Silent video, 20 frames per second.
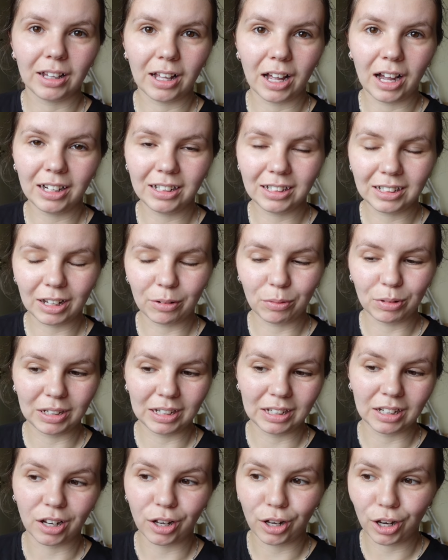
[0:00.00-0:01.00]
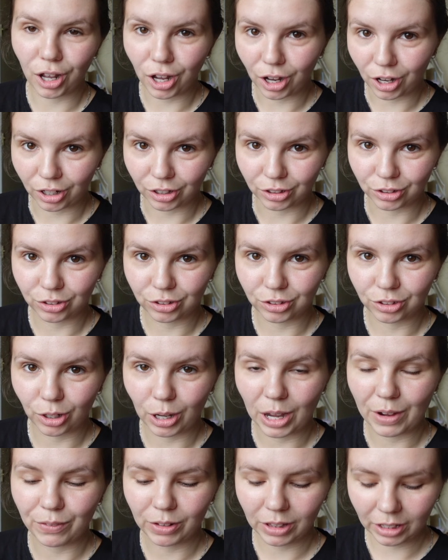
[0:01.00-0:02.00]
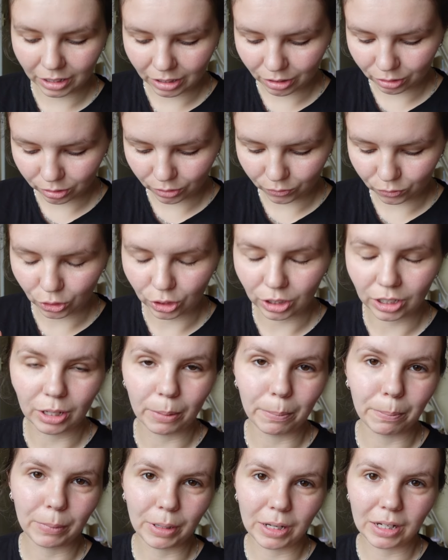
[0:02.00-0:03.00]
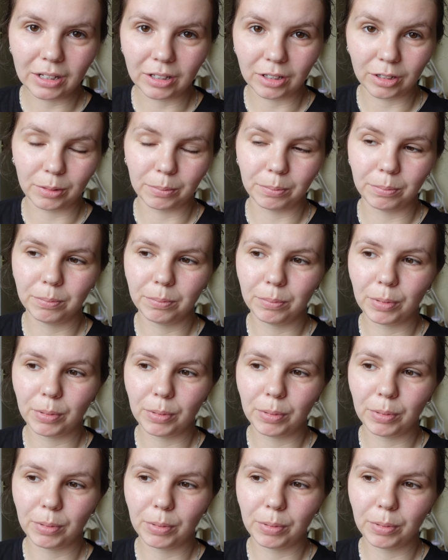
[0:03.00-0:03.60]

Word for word: I did that one in a large, so everything else I've done in a medium,